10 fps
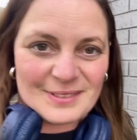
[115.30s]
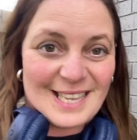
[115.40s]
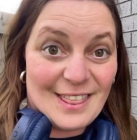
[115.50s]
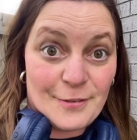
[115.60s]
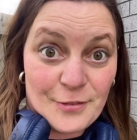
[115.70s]
Now
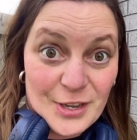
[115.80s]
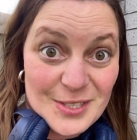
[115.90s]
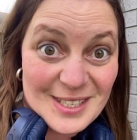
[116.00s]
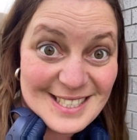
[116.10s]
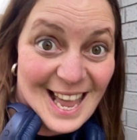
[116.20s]
the first
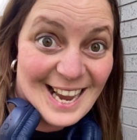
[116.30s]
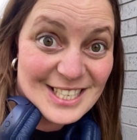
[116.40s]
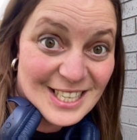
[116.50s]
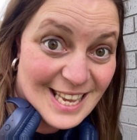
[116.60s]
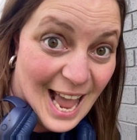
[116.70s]
one is
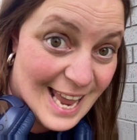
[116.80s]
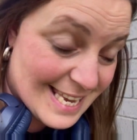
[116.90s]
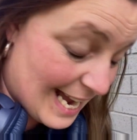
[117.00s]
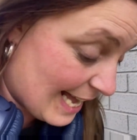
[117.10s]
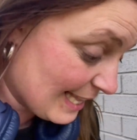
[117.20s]
actually a
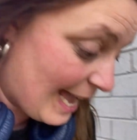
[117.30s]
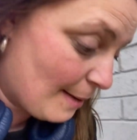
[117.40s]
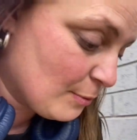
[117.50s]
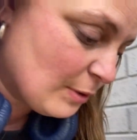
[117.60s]
gala apple.